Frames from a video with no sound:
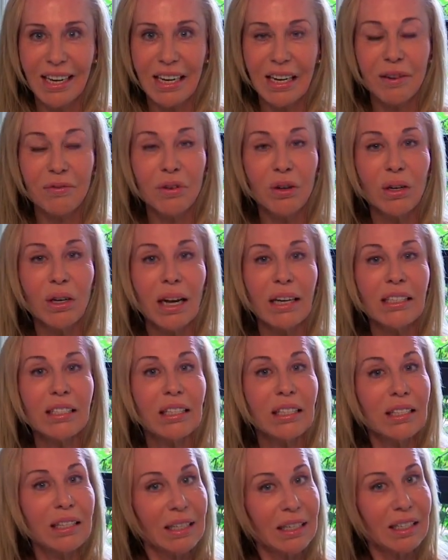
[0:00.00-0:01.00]
And if you'd like
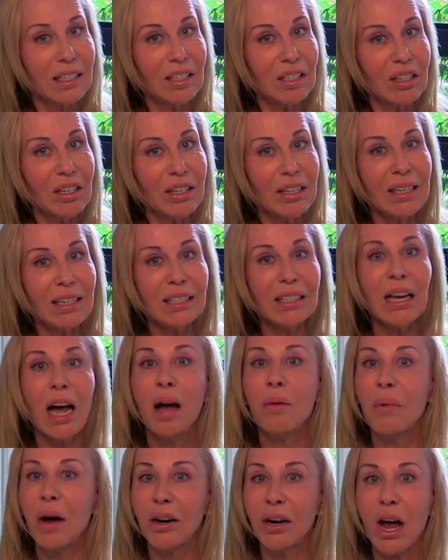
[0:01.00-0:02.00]
to listen to this,
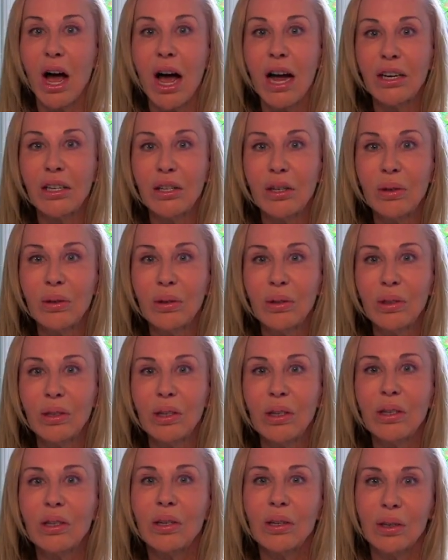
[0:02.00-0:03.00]
I'm on
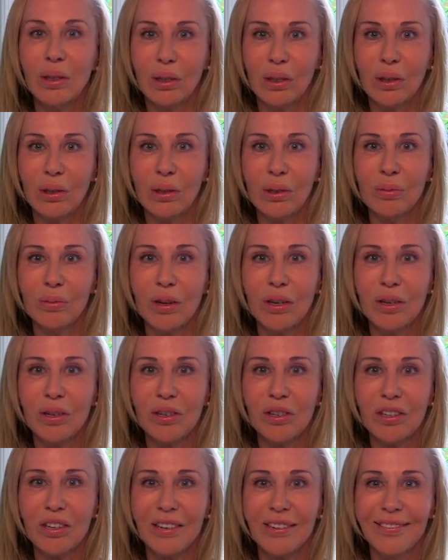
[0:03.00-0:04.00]
iTunes to The Susan Winter
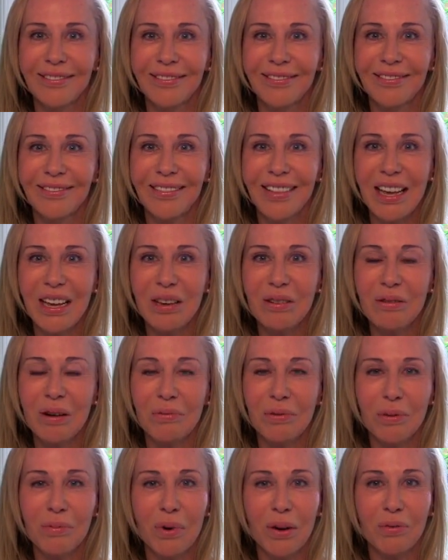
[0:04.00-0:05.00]
Show. Thank you,
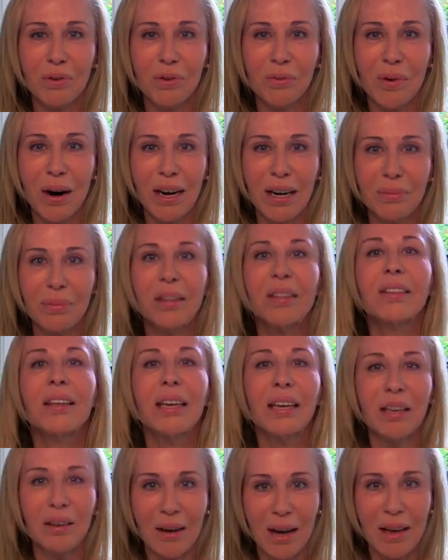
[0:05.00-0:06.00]
everyone, for writing me.
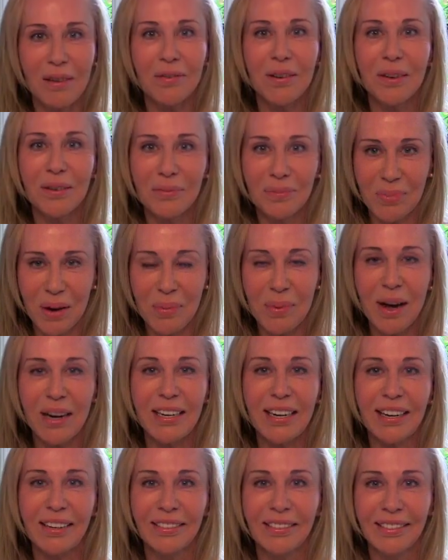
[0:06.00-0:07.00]
Thank you, Eva. Bye bye
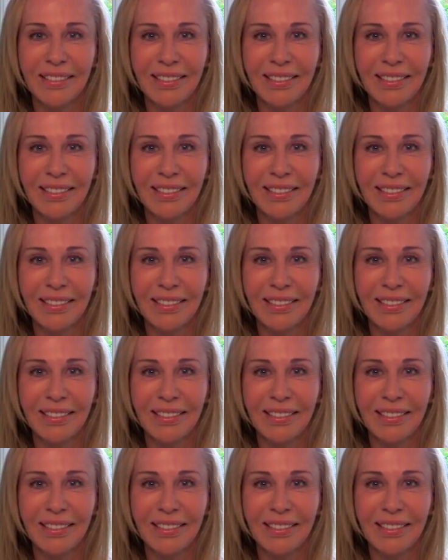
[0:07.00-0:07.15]
now.